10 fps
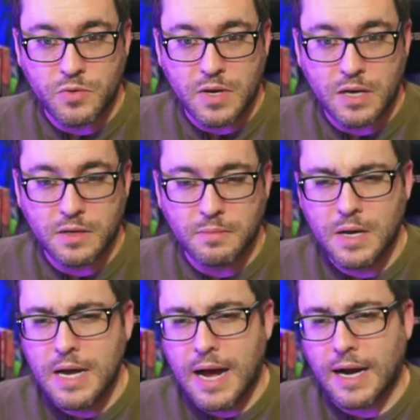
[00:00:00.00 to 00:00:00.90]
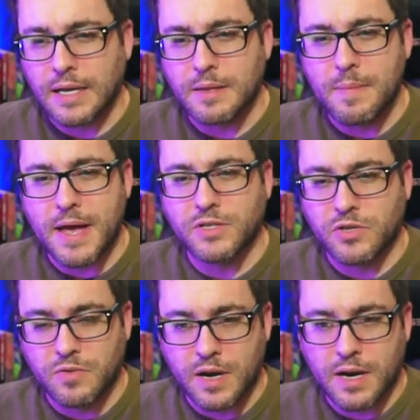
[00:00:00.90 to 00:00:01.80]
Gundam. I got the
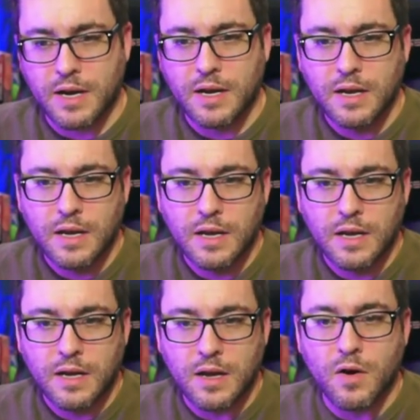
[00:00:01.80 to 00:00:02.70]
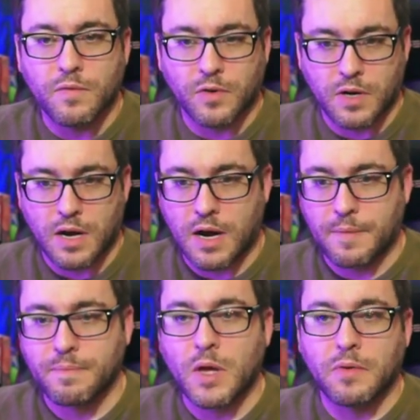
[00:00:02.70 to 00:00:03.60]
Master Grade. Of
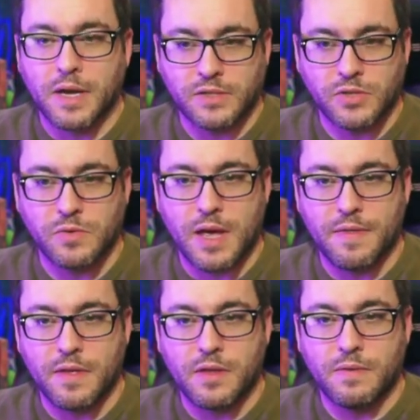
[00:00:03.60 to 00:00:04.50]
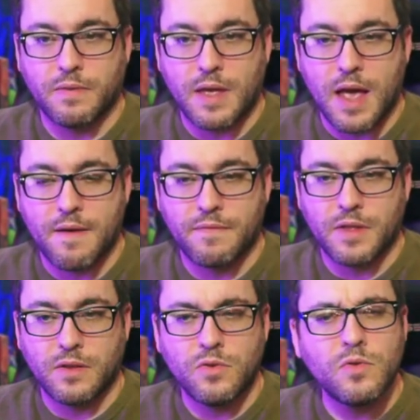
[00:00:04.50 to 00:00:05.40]
Ver.Ka. Okay, so yeah, the, they have
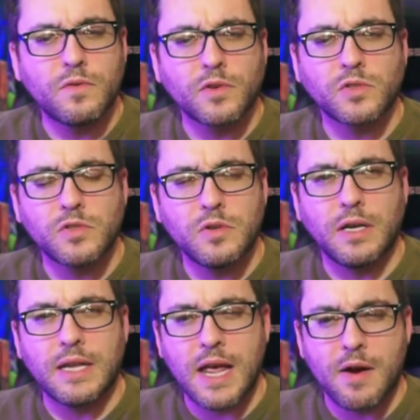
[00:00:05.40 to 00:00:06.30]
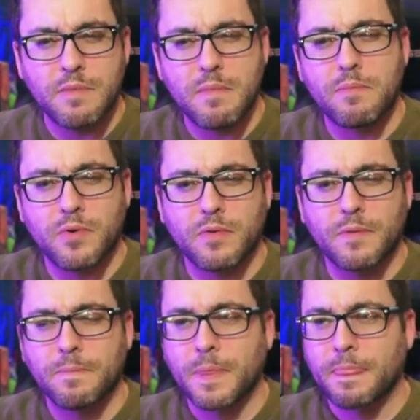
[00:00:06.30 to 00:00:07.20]
the Universal Unit. Yeah, I
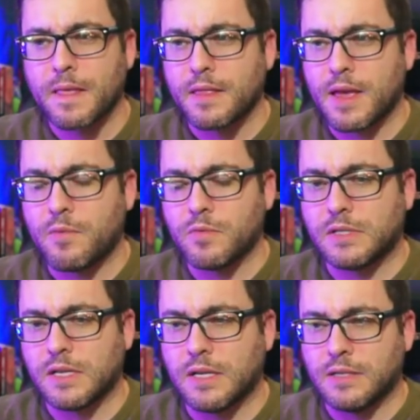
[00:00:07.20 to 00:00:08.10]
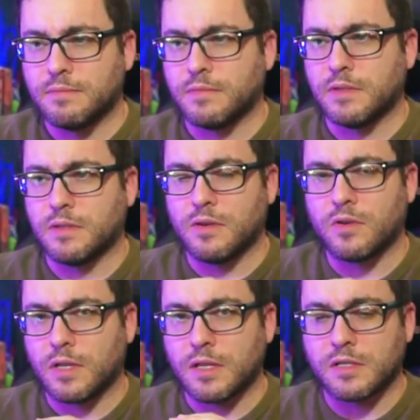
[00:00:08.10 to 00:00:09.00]
remember that was a.
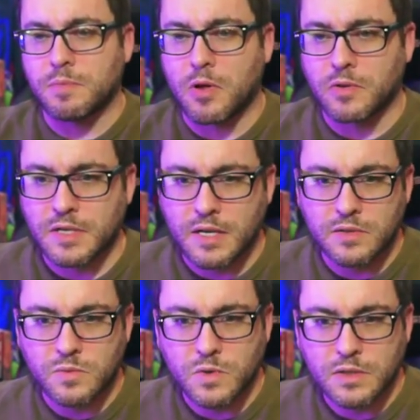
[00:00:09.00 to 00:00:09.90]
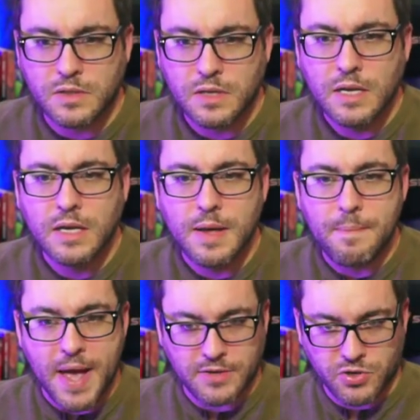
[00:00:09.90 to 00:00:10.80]
Aren't they the smaller sized ones?
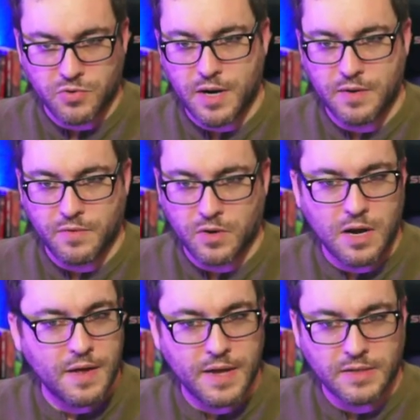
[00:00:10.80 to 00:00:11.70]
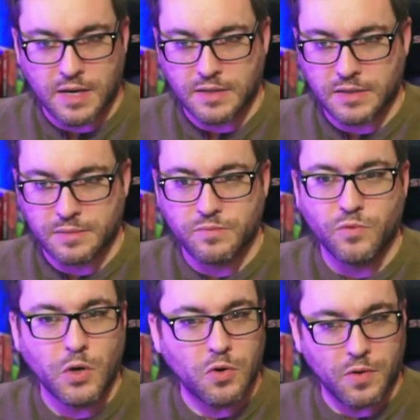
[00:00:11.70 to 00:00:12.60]
Master grade Ver.Ka. That's awesome.
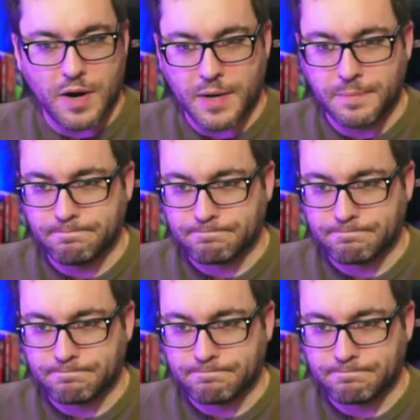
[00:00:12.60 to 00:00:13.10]
Real grade.